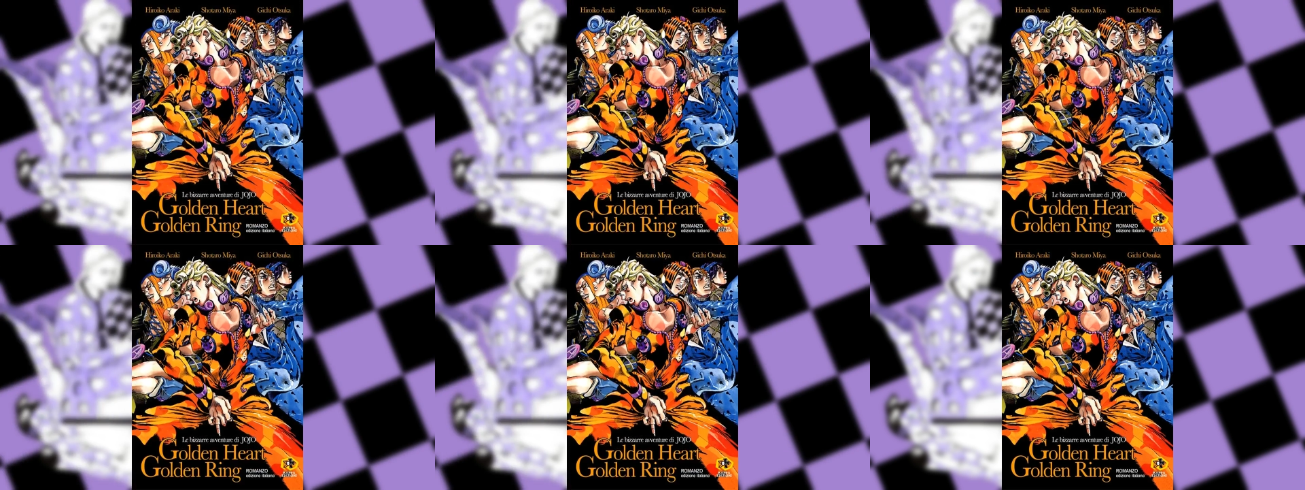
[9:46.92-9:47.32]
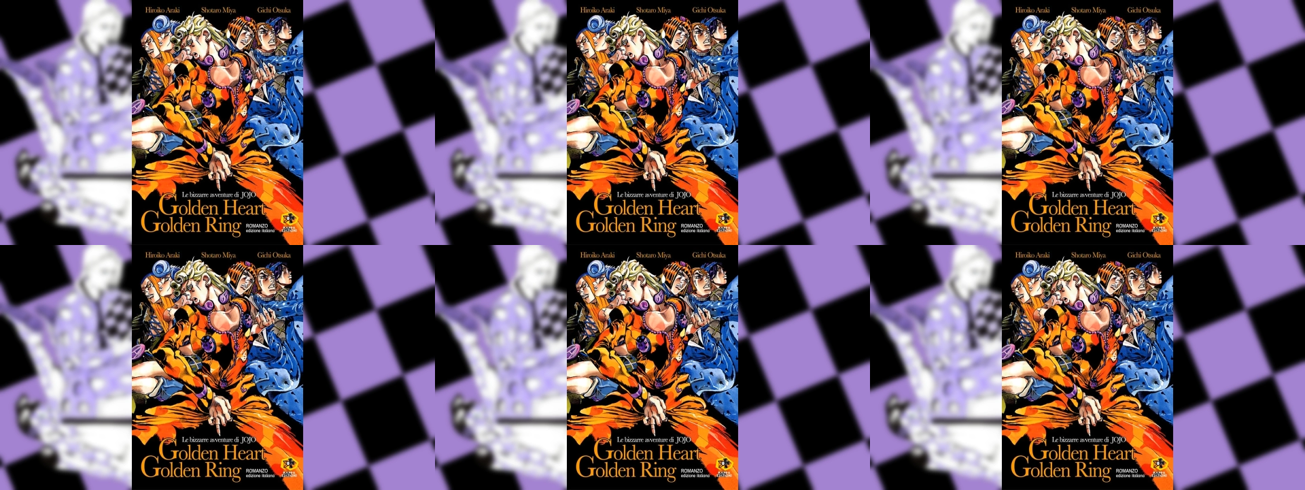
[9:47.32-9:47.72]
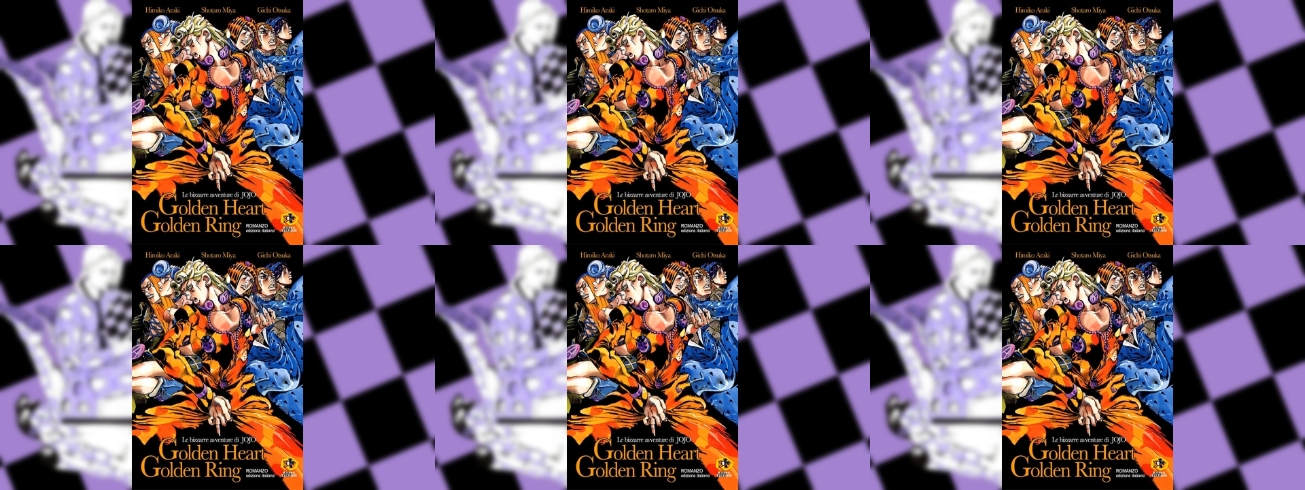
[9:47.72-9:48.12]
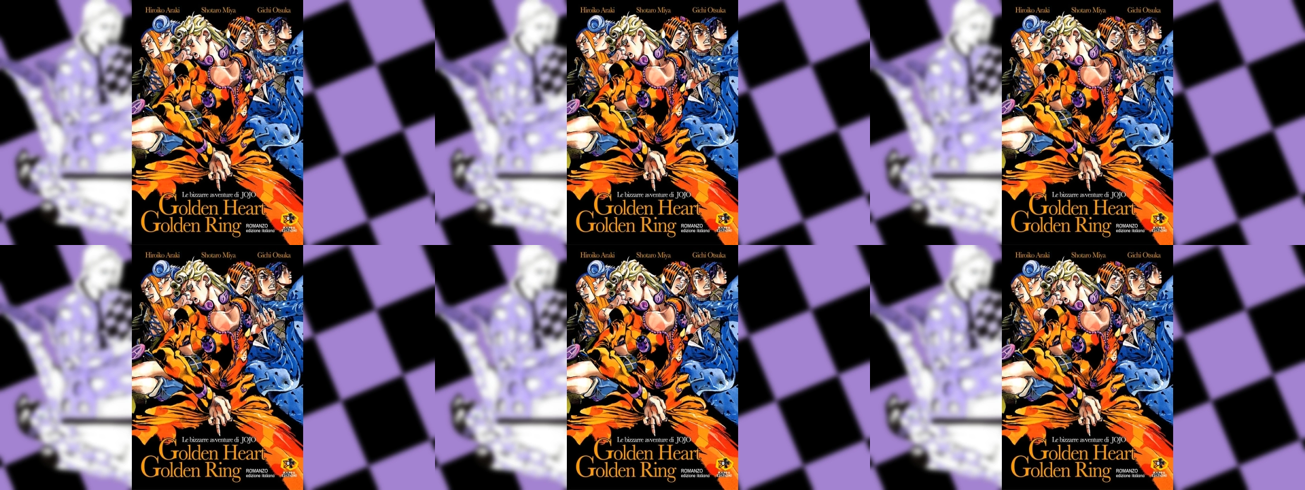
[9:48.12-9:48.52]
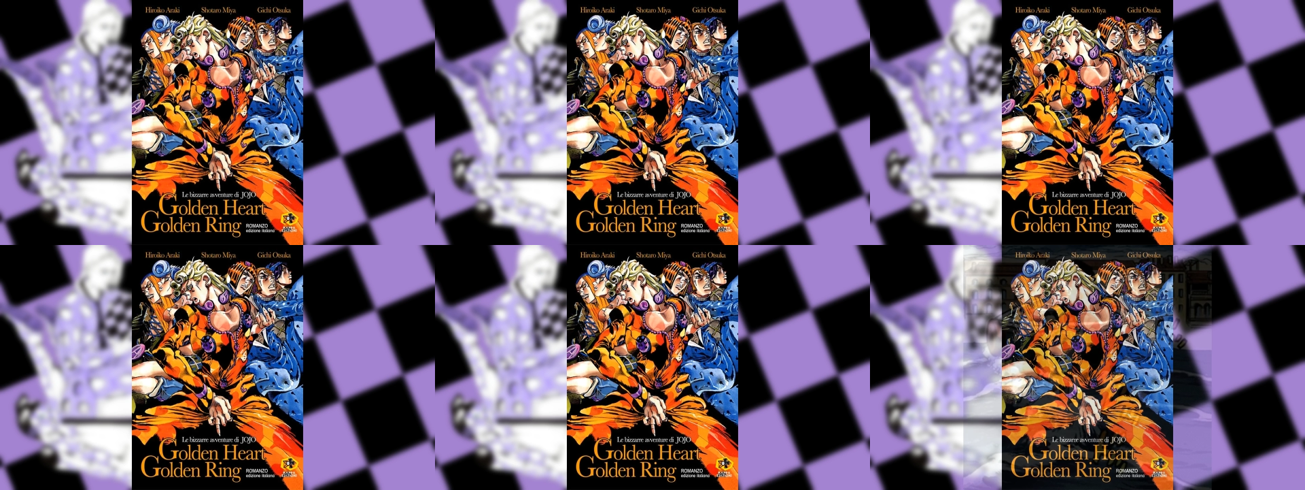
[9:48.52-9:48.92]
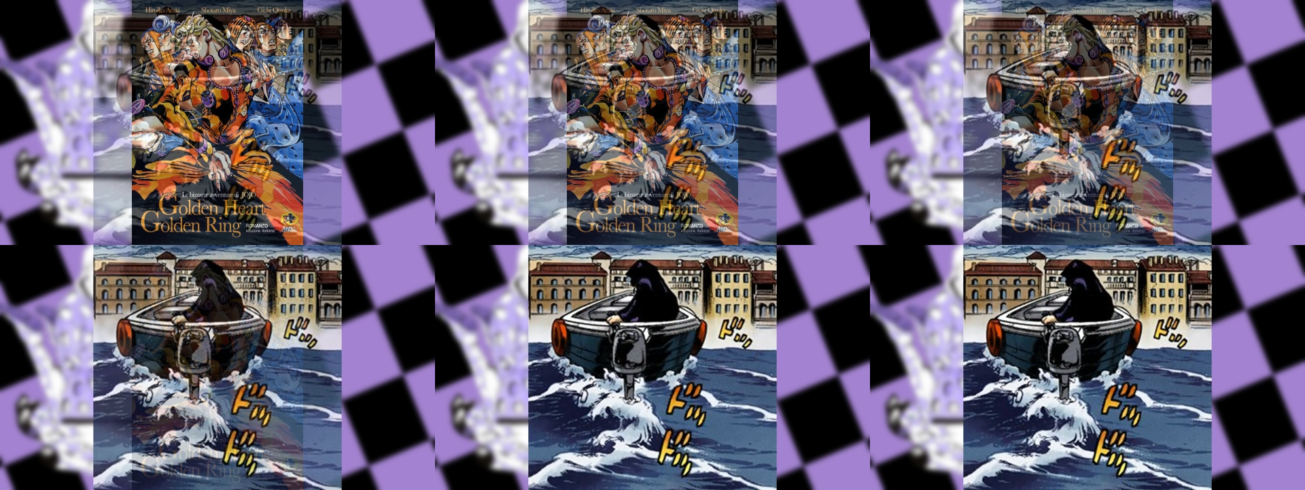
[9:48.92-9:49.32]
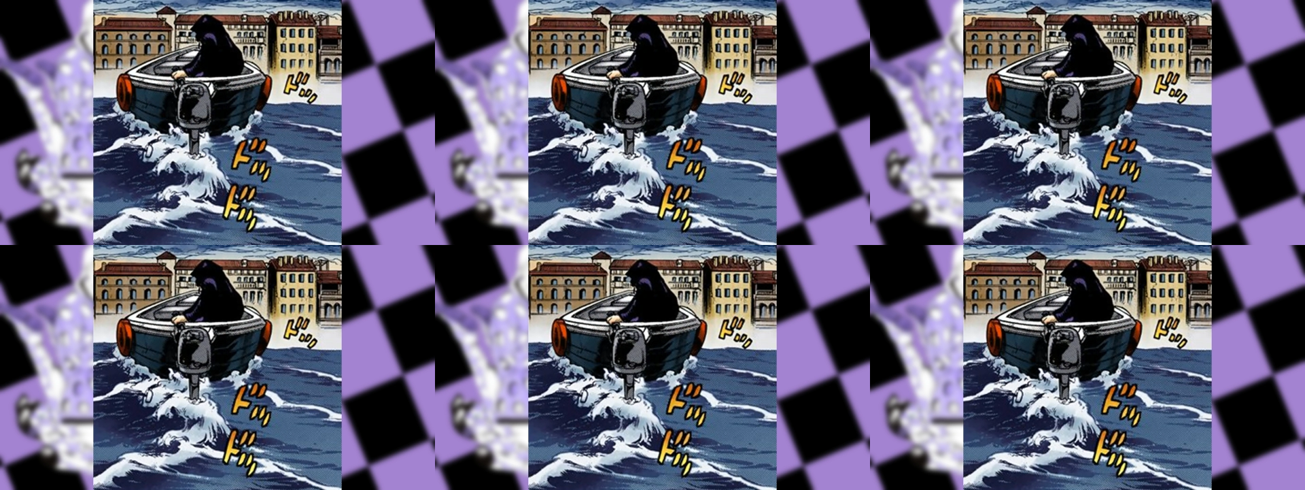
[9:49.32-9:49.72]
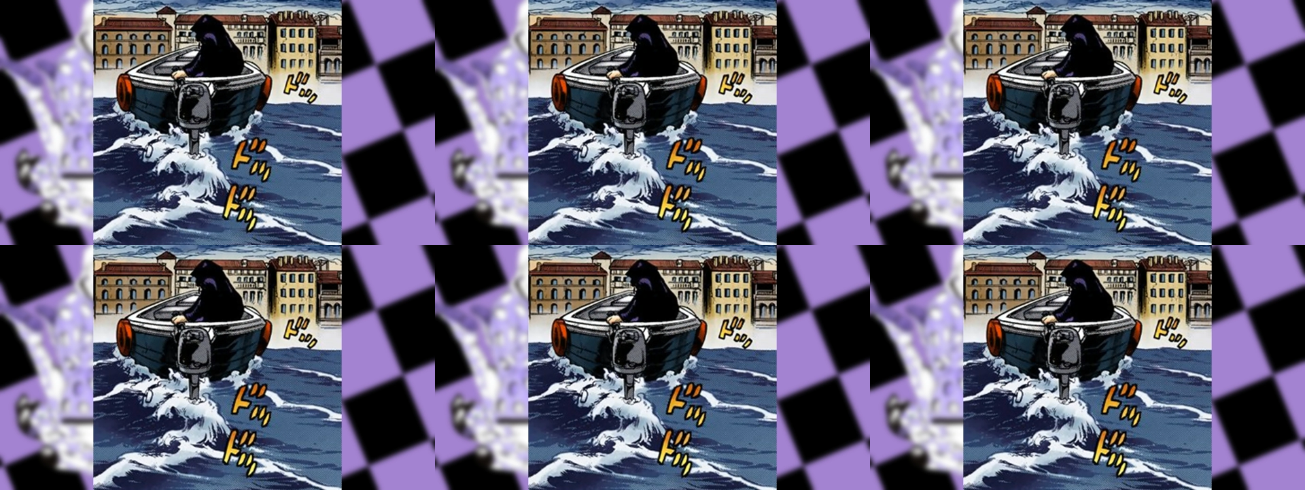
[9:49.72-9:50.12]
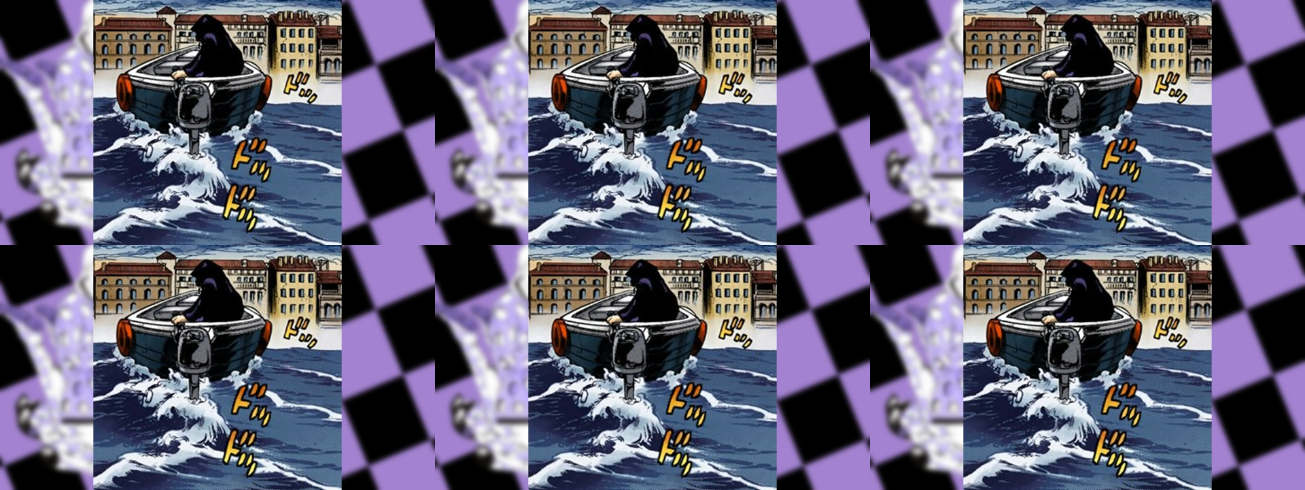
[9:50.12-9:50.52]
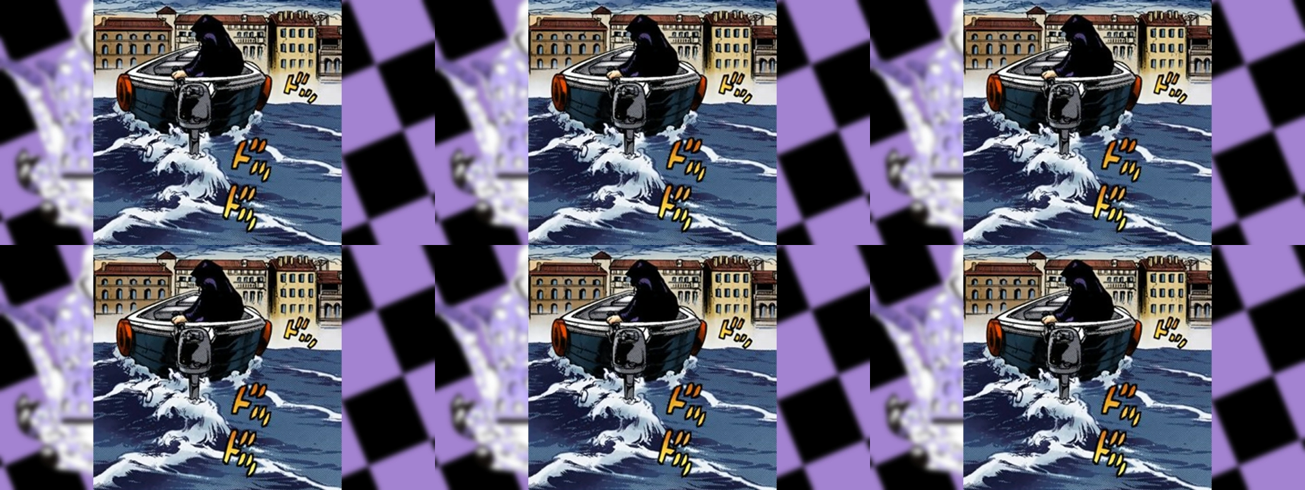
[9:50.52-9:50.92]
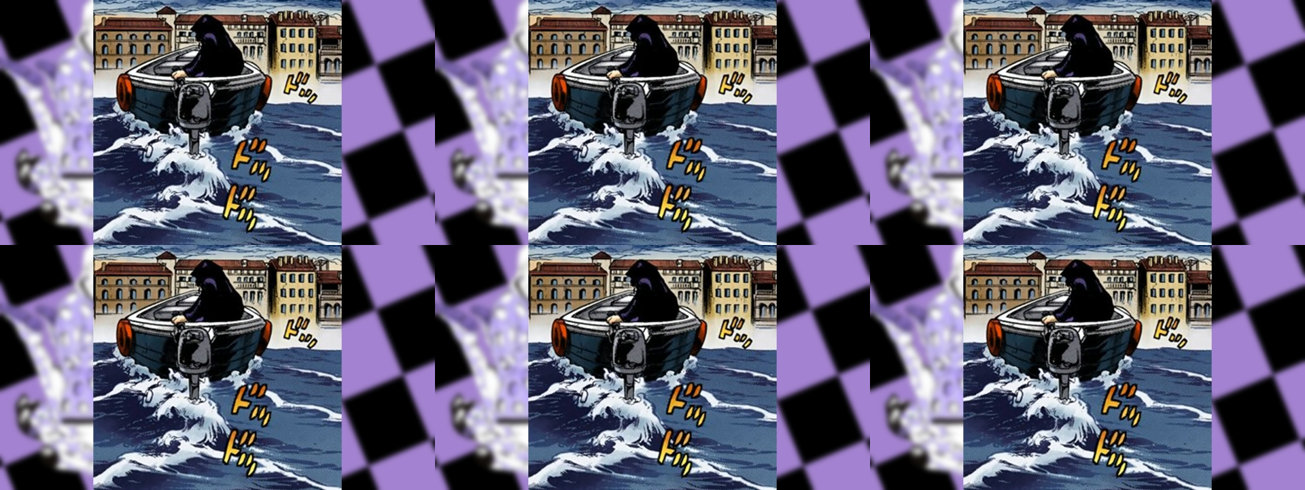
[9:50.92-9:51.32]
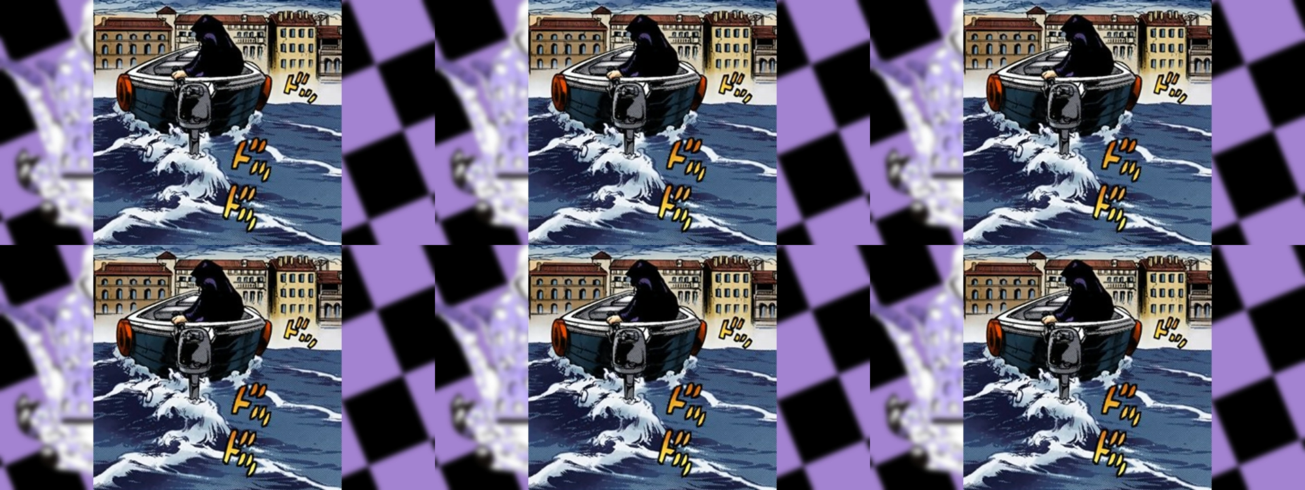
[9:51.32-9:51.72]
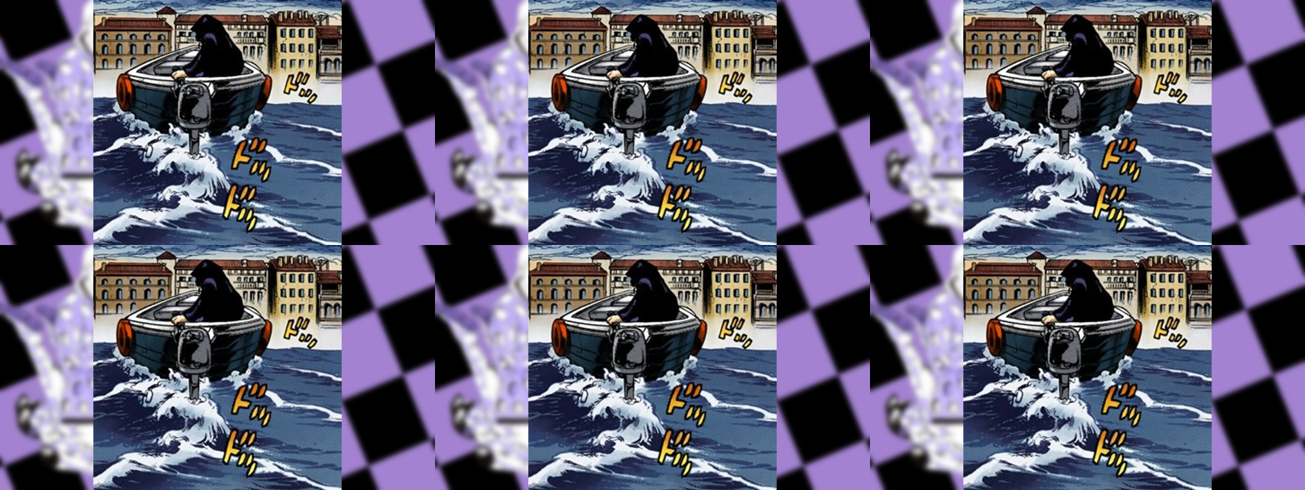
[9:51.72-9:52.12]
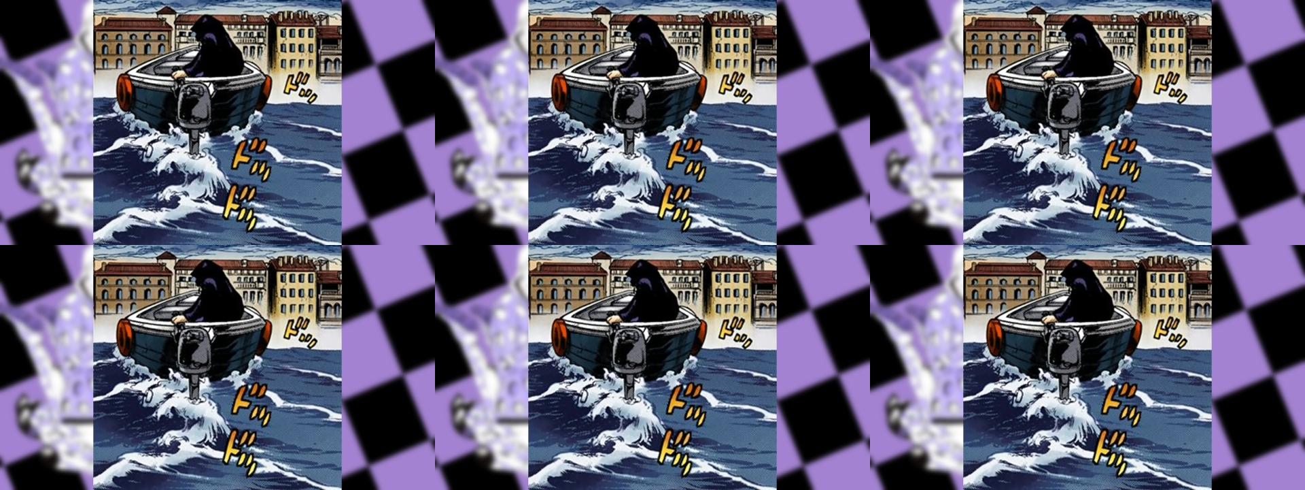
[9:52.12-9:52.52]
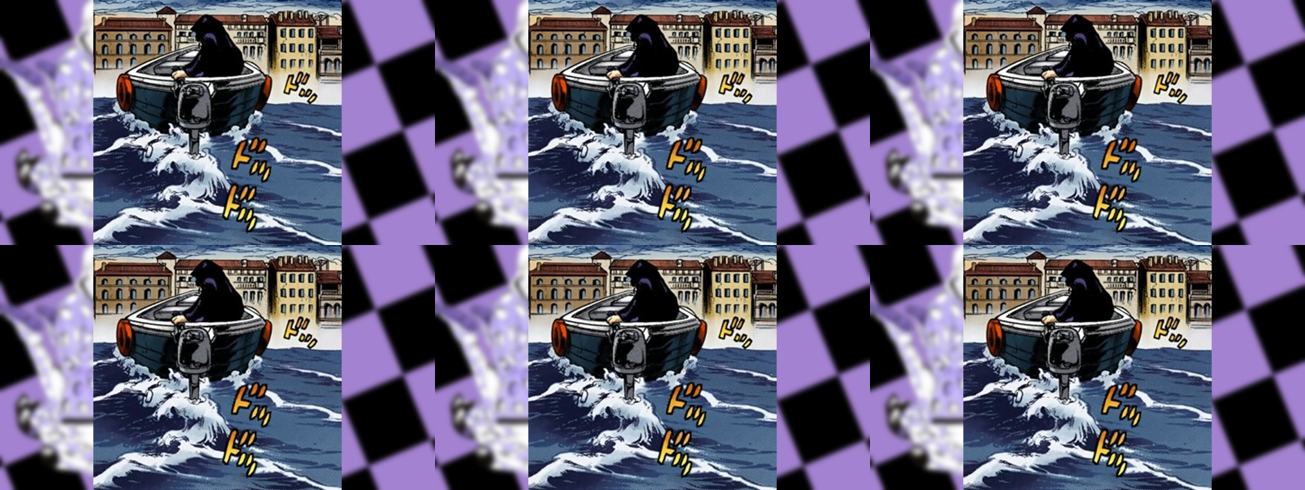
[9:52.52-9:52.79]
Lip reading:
[unreadable: no face in view]